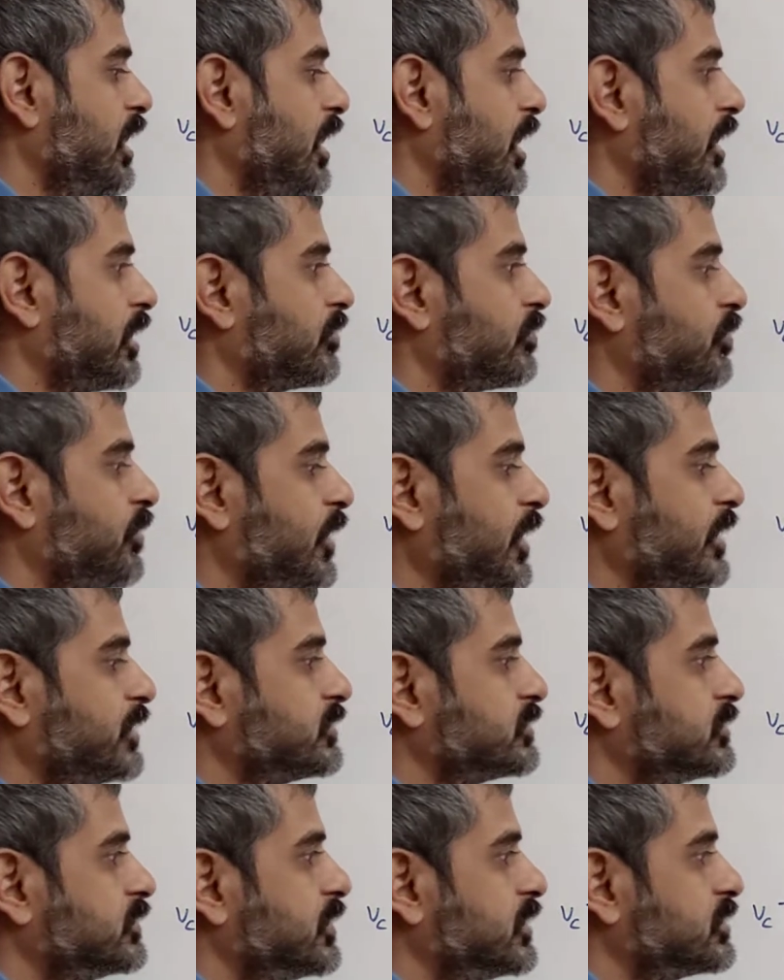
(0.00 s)
and plus
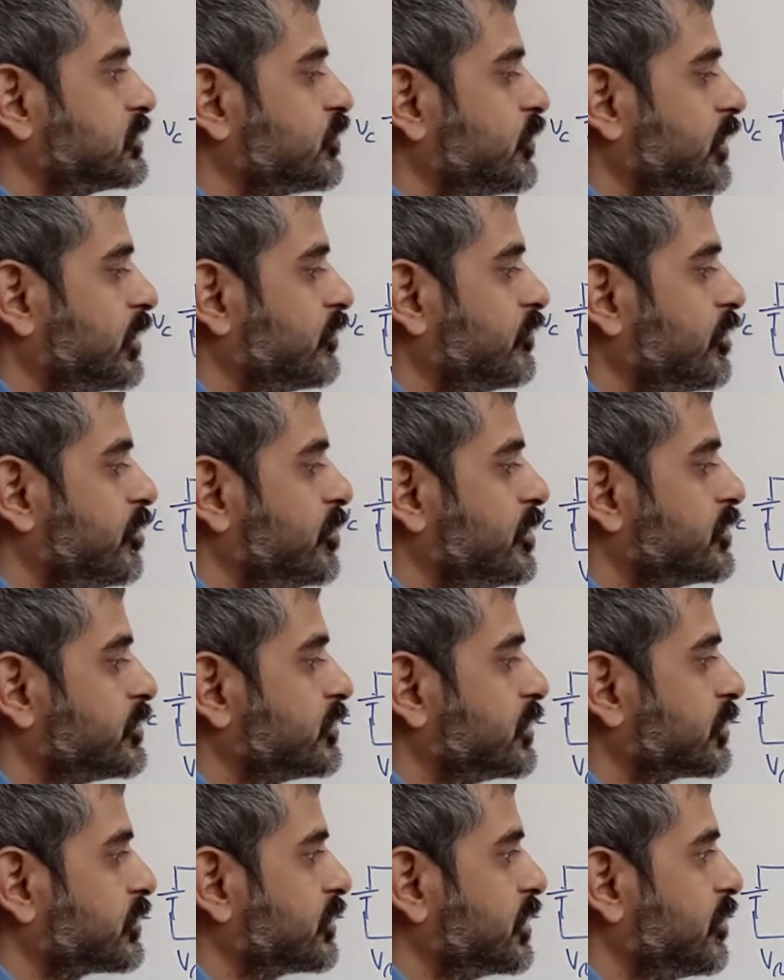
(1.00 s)
this one will be
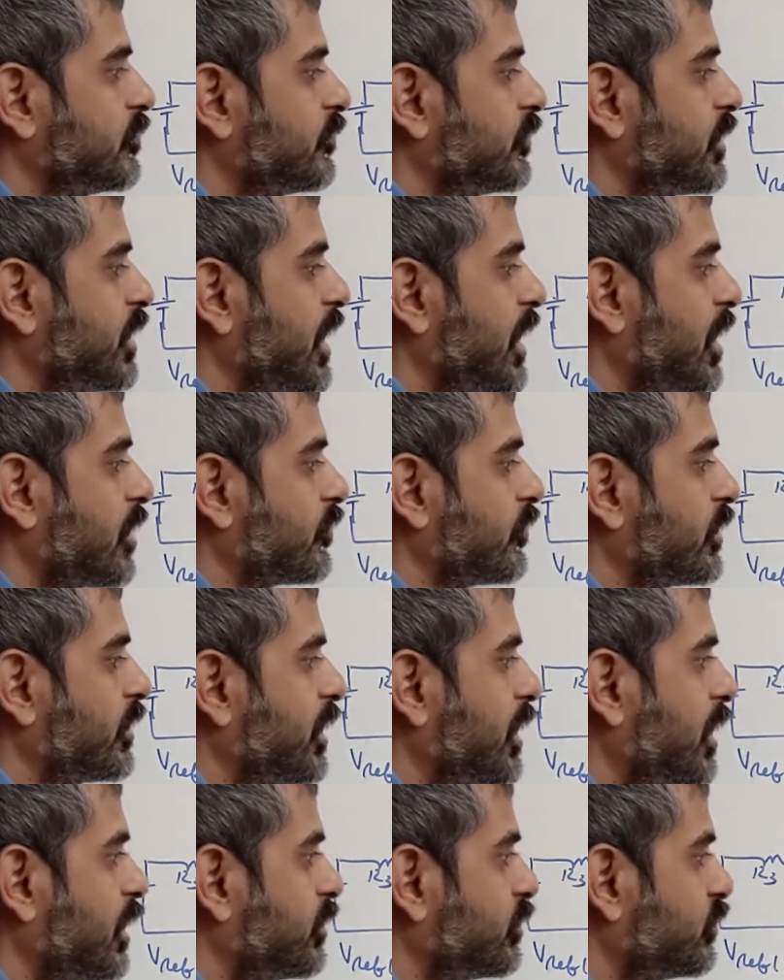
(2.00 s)
in the same way R1
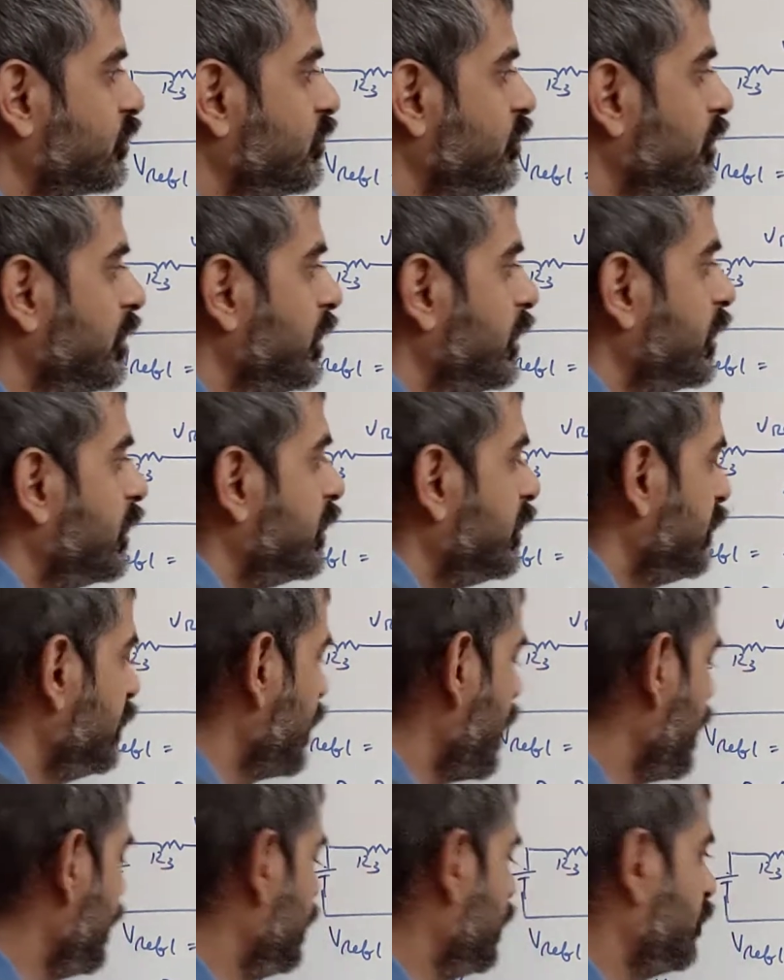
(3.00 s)
R2
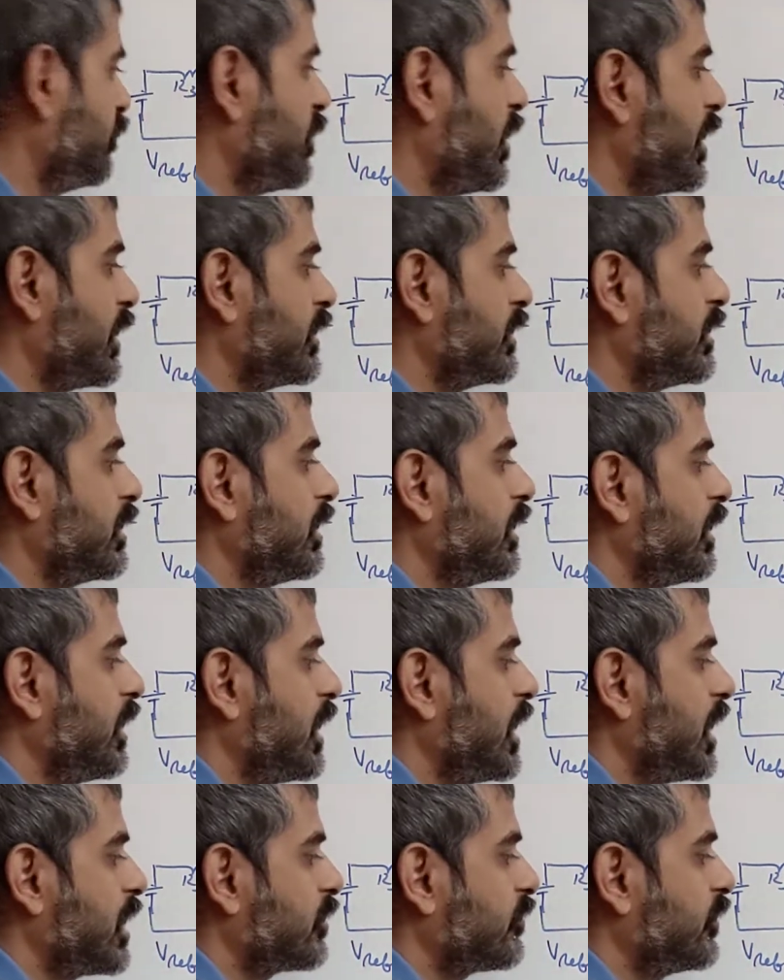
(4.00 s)
divided by
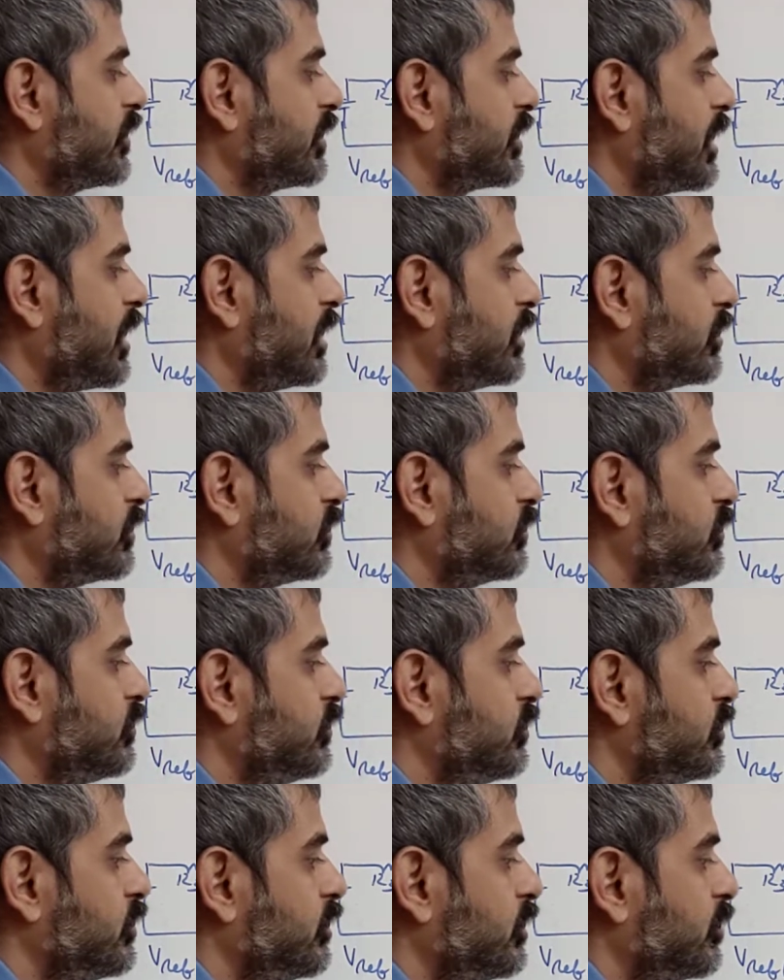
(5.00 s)
R1
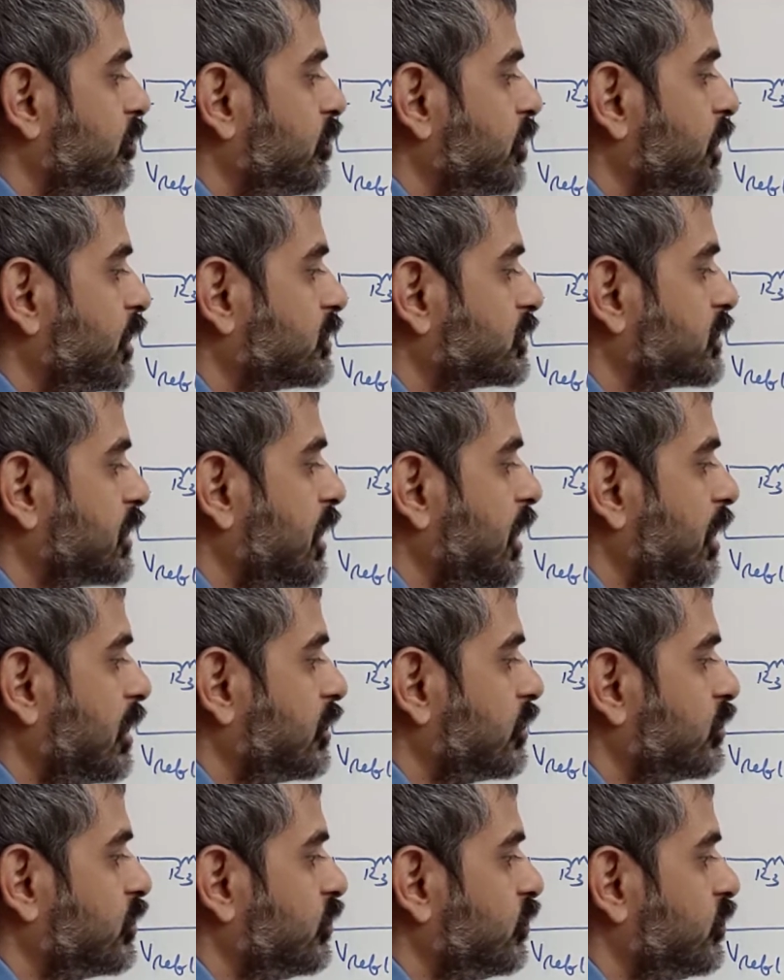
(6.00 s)
R2 plus
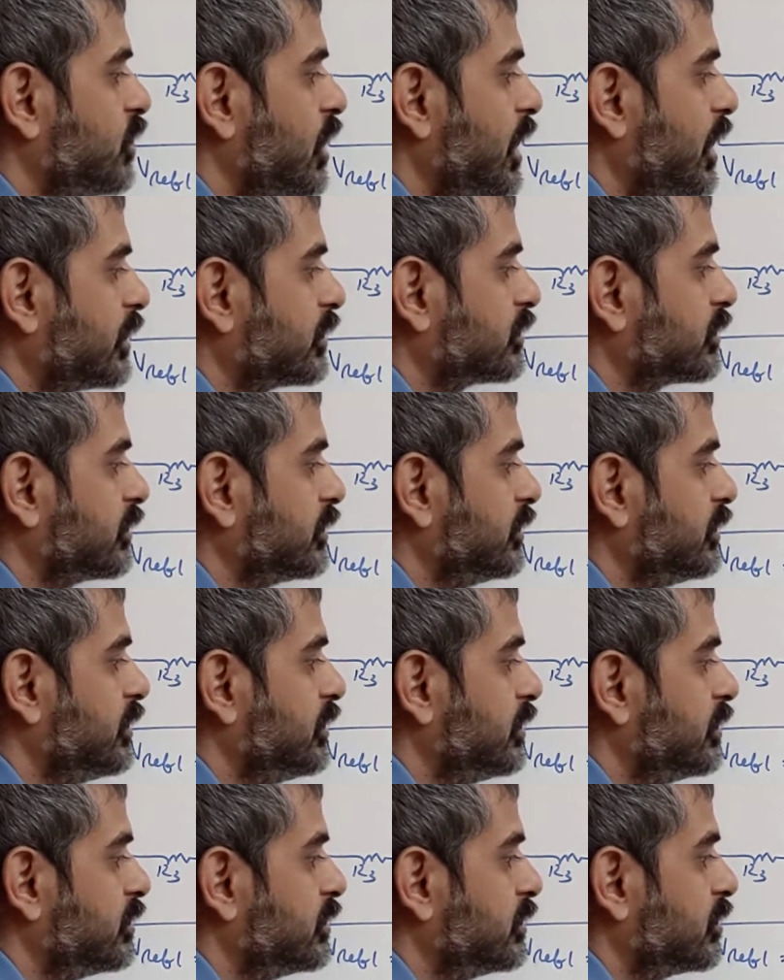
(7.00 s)
R2 R3
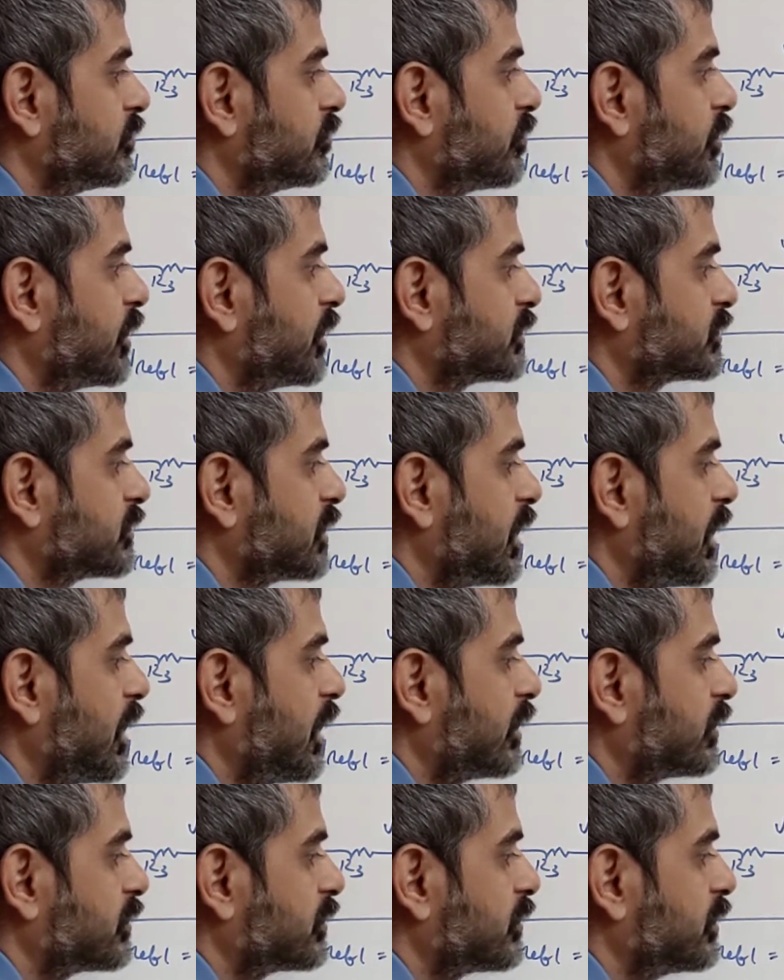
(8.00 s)
plus
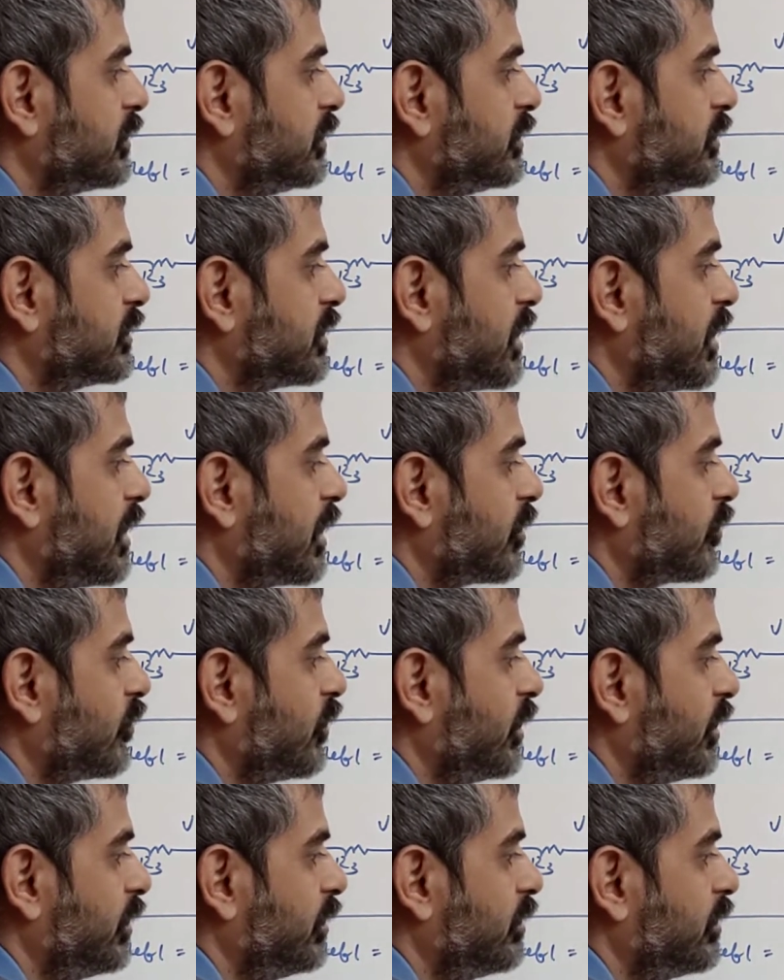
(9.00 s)
R3
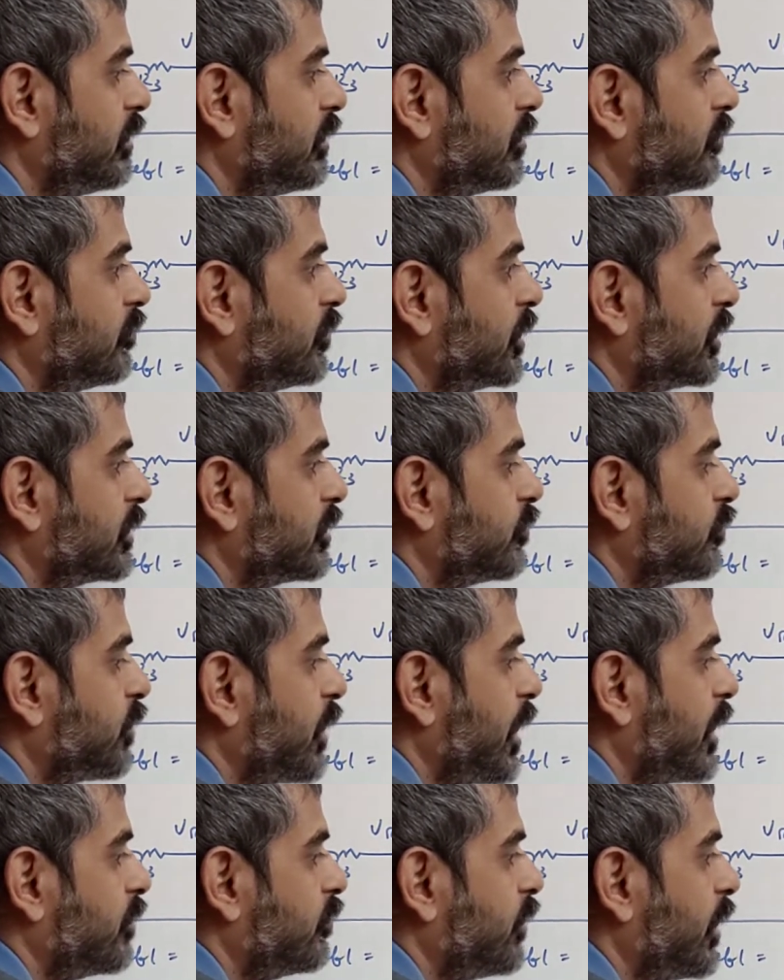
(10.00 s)
R1
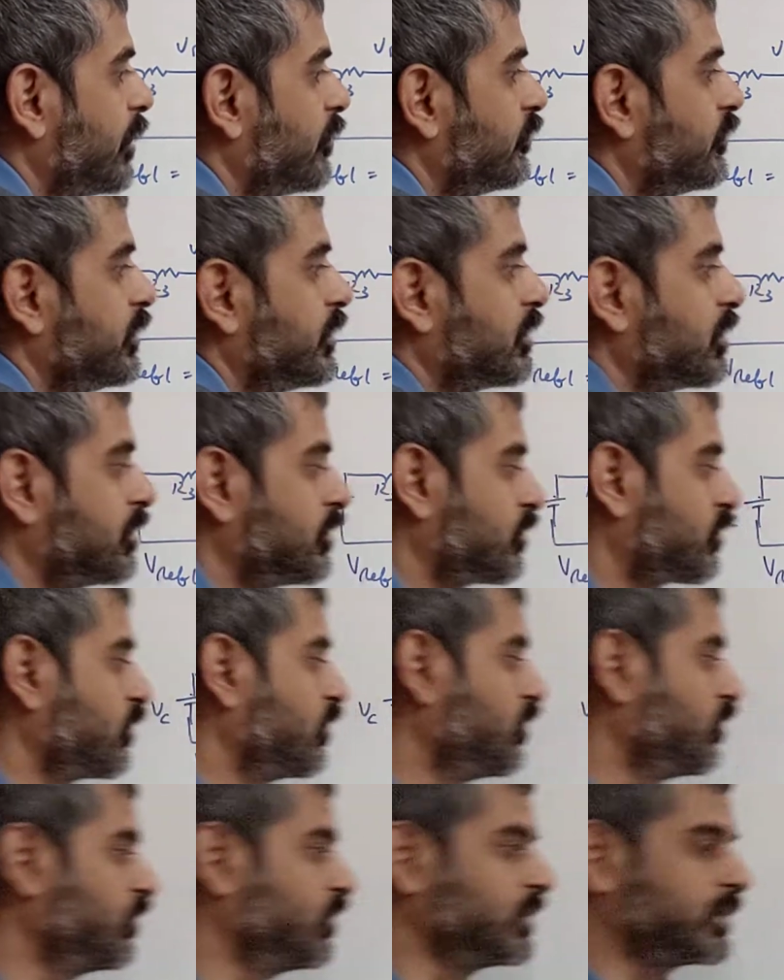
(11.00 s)
multiplied by V
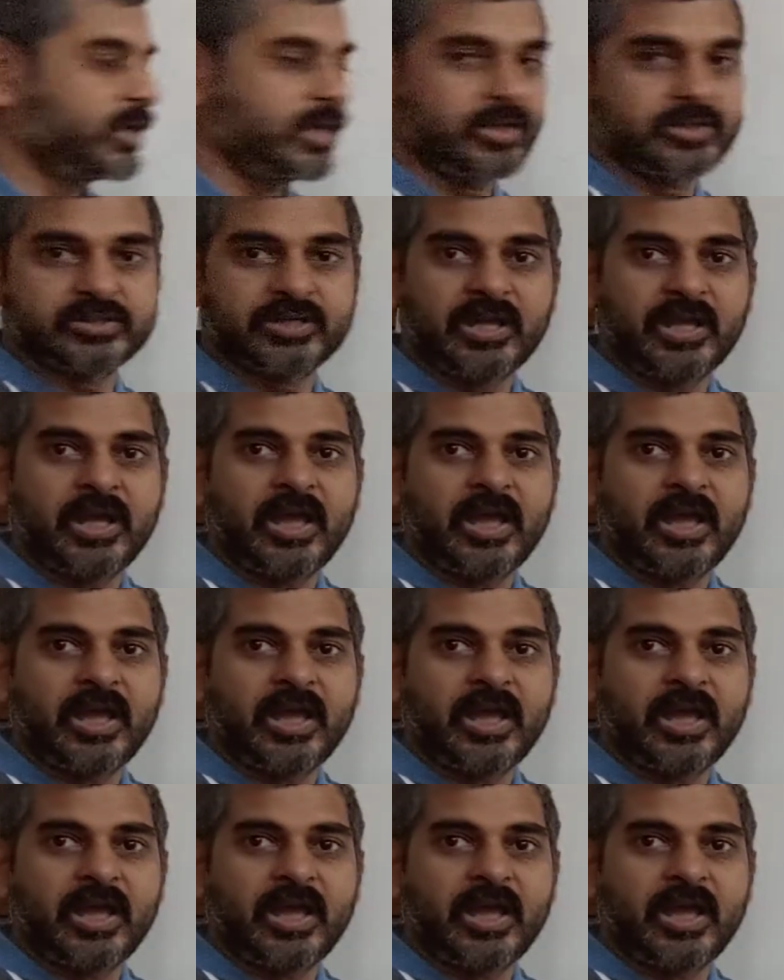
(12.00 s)
control voltage.